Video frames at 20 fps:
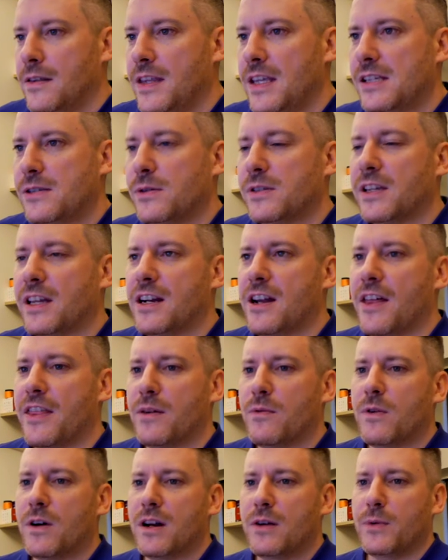This was another
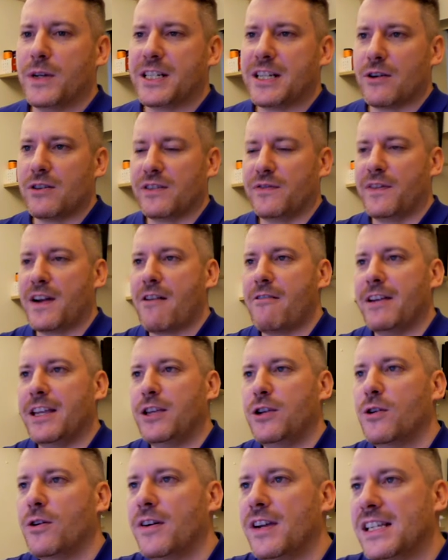one which I was very
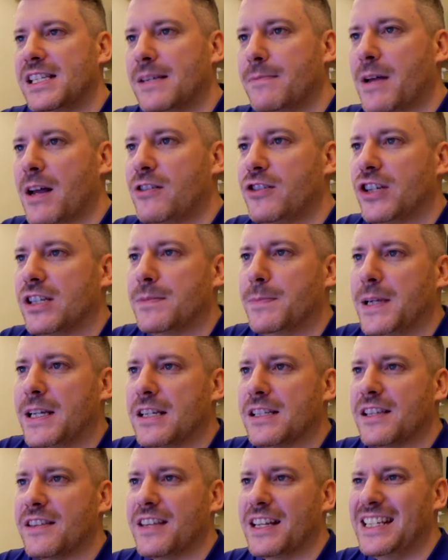curious about just
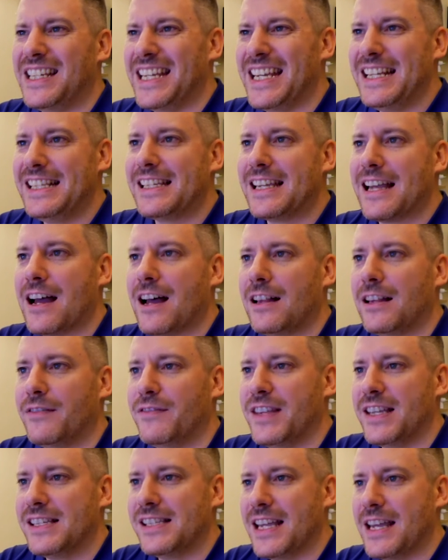because of the detail
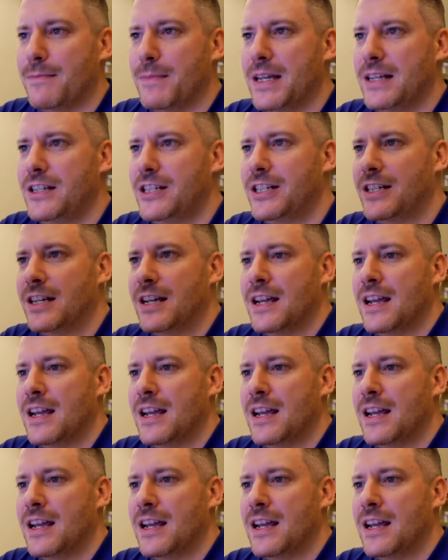of this image